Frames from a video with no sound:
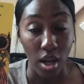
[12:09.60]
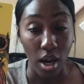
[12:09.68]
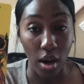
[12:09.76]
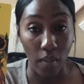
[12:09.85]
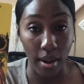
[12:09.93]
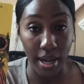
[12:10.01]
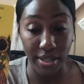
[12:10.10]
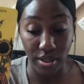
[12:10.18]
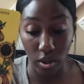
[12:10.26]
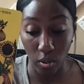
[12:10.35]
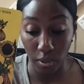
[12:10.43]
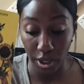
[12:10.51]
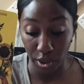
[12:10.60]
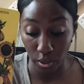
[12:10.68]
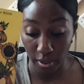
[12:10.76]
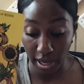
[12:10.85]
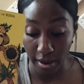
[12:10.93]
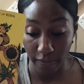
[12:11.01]
All right, so we
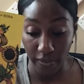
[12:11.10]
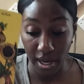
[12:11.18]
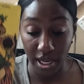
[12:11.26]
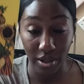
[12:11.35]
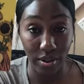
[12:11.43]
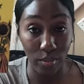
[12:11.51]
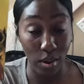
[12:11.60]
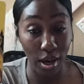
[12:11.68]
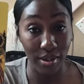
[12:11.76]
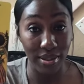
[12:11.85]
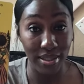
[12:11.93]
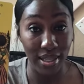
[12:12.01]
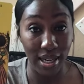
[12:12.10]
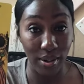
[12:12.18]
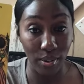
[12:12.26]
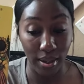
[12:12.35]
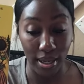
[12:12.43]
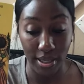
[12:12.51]
do have fire and water sign,
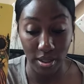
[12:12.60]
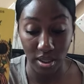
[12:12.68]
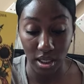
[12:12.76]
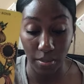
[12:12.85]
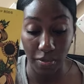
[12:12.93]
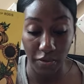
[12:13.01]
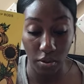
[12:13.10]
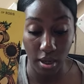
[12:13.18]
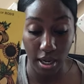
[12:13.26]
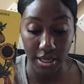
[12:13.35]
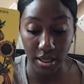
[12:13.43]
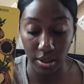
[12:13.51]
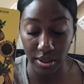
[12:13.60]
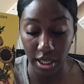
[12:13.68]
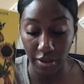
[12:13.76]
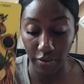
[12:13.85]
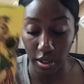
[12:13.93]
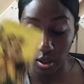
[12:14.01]
okay? So some of you guys are
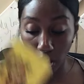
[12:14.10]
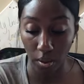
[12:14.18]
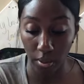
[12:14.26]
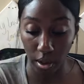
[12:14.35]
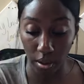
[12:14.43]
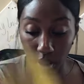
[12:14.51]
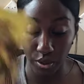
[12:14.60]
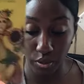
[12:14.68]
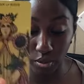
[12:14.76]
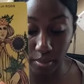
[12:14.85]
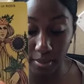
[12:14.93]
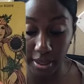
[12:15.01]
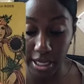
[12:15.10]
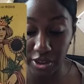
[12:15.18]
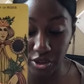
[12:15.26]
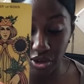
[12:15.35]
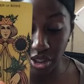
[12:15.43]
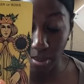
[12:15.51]
definitely holding on to a
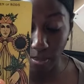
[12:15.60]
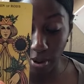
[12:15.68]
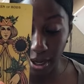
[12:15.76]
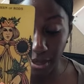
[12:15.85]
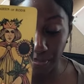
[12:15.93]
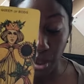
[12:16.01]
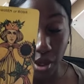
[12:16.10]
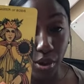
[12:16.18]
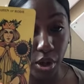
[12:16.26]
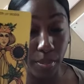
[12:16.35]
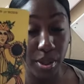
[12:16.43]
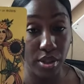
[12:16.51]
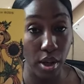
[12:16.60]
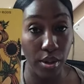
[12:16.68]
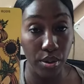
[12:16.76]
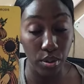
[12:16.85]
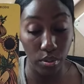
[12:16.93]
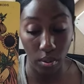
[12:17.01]
relationship, right? Could be
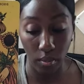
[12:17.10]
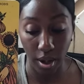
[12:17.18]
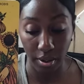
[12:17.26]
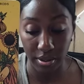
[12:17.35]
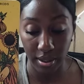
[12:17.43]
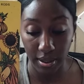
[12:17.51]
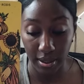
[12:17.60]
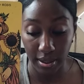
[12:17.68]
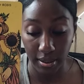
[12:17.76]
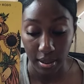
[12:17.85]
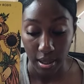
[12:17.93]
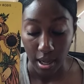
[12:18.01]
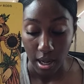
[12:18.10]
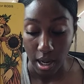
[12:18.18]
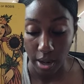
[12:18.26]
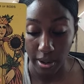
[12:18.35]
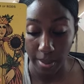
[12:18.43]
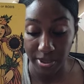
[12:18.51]
talking to a water sign.
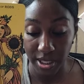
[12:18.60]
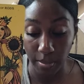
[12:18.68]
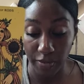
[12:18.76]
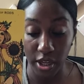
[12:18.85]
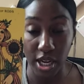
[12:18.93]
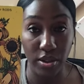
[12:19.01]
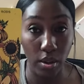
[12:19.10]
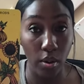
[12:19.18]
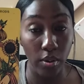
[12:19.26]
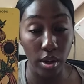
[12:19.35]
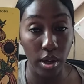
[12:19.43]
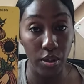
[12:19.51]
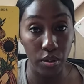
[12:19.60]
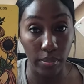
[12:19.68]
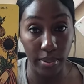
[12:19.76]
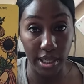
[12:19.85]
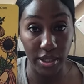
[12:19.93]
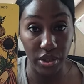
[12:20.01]
All right, but some of you guys are holding on to a
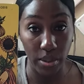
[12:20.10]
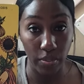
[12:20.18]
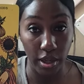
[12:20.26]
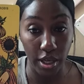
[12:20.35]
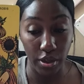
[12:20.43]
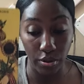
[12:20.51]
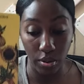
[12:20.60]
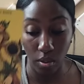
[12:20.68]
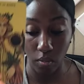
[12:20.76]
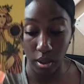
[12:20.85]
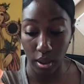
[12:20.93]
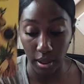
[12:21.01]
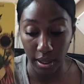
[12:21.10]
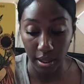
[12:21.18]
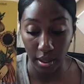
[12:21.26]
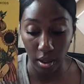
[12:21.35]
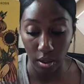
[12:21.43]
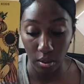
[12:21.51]
relationship, right? You don't want to let
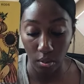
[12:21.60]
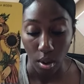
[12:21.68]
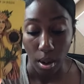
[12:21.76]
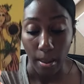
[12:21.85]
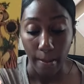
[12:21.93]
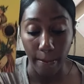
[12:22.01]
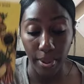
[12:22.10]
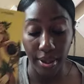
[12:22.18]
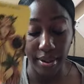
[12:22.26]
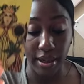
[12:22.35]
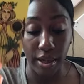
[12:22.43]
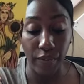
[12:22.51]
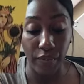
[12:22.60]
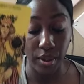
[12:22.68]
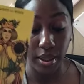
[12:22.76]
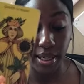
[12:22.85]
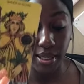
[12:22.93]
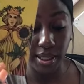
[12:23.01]
it go, but I feel
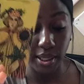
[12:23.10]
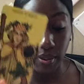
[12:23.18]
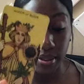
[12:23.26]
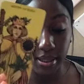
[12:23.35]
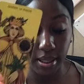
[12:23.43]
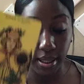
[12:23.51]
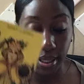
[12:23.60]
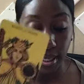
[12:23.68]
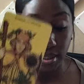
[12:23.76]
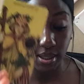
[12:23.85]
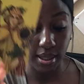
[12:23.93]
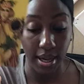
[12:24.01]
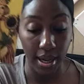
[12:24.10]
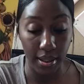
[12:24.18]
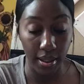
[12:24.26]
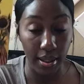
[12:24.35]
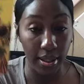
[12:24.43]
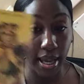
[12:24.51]
like there is a need to kind
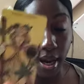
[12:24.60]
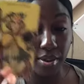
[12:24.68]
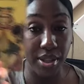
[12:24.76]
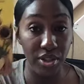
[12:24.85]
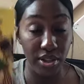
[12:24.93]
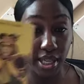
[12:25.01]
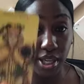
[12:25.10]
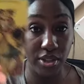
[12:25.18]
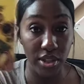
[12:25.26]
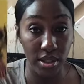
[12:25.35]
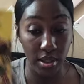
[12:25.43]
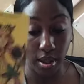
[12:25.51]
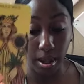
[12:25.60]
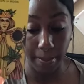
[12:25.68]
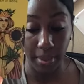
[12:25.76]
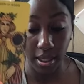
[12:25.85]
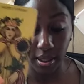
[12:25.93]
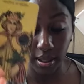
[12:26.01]
of allow the changes to come
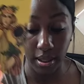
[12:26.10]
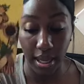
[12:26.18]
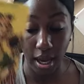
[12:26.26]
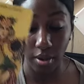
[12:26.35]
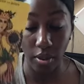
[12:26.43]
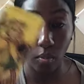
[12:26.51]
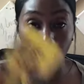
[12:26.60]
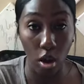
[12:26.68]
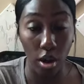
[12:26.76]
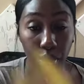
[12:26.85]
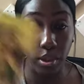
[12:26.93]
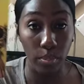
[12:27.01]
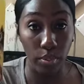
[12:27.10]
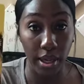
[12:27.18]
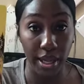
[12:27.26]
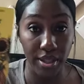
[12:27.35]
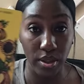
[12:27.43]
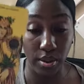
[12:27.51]
in, allow the wall to
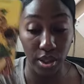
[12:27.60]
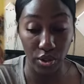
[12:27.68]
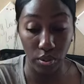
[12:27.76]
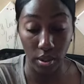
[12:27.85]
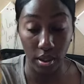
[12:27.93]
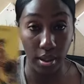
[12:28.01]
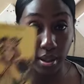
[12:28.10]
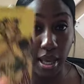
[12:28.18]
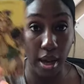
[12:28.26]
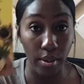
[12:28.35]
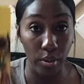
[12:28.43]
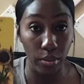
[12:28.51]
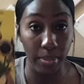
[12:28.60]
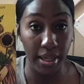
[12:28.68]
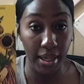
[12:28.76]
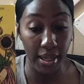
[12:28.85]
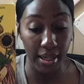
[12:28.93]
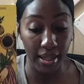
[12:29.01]
break so that you can allow a new
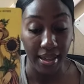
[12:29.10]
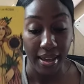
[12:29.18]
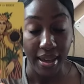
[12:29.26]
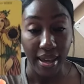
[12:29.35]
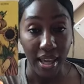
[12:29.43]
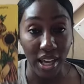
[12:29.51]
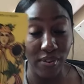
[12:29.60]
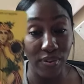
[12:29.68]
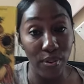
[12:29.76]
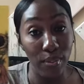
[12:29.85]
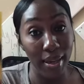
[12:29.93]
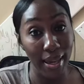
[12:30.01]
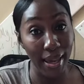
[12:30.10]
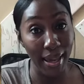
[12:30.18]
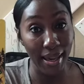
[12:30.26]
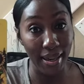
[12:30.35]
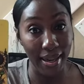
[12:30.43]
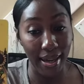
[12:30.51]
beginning. If you
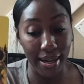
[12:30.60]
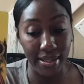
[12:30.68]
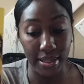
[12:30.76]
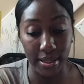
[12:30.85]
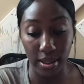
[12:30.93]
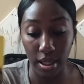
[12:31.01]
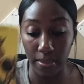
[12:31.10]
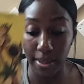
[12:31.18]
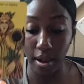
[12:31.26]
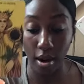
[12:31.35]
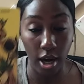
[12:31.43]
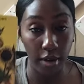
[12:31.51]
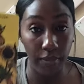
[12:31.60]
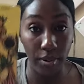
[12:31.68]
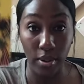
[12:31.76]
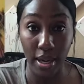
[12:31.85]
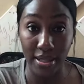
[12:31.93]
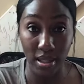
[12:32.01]
can't, guys, it's going to be hard for you
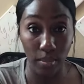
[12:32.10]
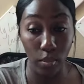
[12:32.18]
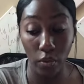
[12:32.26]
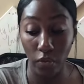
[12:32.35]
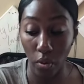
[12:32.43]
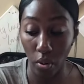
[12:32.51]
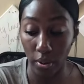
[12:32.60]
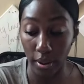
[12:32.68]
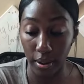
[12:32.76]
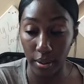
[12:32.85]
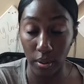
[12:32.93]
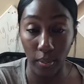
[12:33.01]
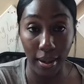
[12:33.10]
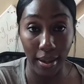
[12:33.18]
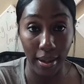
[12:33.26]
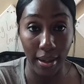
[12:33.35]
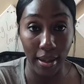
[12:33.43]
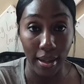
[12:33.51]
guys to move forward,
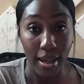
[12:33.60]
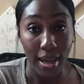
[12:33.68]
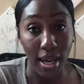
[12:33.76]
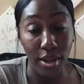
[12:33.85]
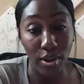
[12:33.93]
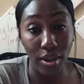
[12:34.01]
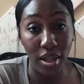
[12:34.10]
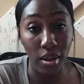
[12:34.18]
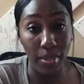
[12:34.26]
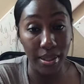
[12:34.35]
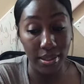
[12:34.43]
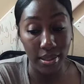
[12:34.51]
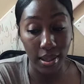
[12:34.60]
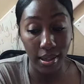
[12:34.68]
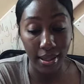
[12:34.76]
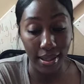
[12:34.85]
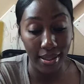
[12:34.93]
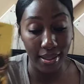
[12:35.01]
okay? And you're going to be
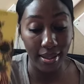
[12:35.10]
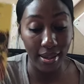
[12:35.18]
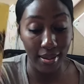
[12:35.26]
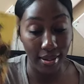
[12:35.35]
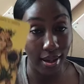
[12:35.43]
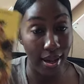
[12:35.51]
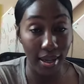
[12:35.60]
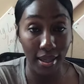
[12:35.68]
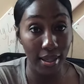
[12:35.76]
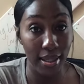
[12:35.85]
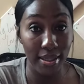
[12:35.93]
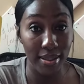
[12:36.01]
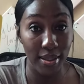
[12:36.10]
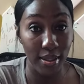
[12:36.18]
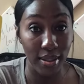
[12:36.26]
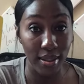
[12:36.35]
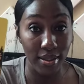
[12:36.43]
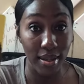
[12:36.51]
stuck, and then that kind of leads
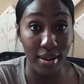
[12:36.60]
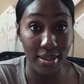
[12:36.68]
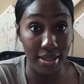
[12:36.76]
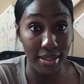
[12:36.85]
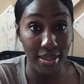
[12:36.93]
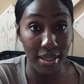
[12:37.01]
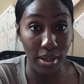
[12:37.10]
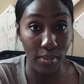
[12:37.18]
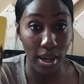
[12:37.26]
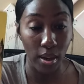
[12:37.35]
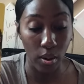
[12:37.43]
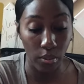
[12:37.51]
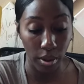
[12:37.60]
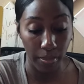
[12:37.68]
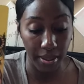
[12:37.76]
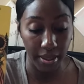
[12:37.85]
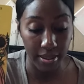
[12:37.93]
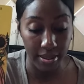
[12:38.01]
to toxicity, right?
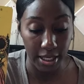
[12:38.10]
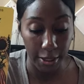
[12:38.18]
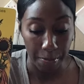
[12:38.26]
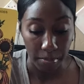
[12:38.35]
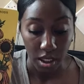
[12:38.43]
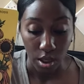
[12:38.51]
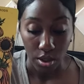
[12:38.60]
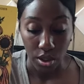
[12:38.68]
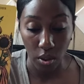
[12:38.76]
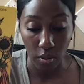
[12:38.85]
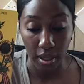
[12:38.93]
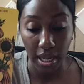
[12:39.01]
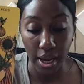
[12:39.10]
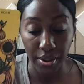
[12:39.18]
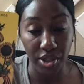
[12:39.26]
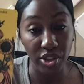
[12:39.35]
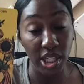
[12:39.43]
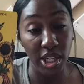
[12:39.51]
Codependency. So allow
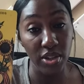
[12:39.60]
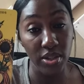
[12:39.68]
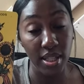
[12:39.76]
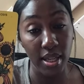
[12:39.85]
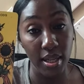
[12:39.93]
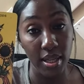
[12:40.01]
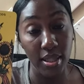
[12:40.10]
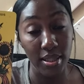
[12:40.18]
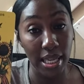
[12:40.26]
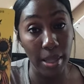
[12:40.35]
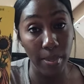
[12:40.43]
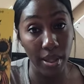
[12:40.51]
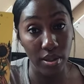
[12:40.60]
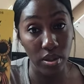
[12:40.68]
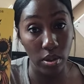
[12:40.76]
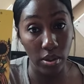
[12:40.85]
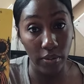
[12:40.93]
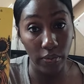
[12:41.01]
the changes that need to take place
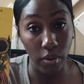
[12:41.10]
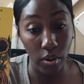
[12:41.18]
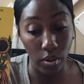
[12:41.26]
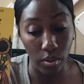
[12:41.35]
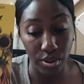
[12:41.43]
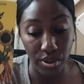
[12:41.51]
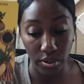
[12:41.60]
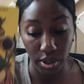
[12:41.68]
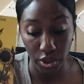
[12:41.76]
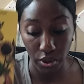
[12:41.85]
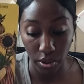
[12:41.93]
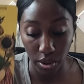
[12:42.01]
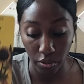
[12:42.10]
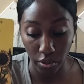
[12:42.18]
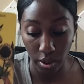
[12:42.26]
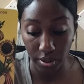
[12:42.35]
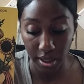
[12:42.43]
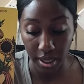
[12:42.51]
to unfold so that you can
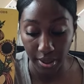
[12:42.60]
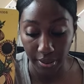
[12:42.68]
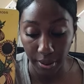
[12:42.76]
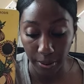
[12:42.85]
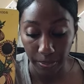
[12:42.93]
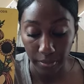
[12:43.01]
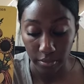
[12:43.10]
grow together.